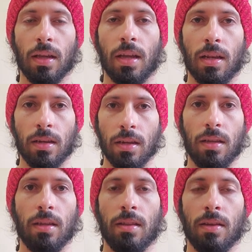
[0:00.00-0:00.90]
and
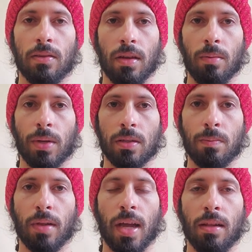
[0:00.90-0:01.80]
this will help
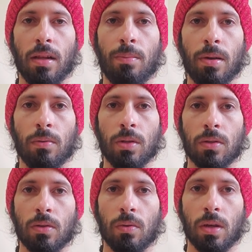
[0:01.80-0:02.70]
explain a little bit what's
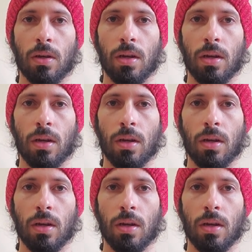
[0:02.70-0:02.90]
going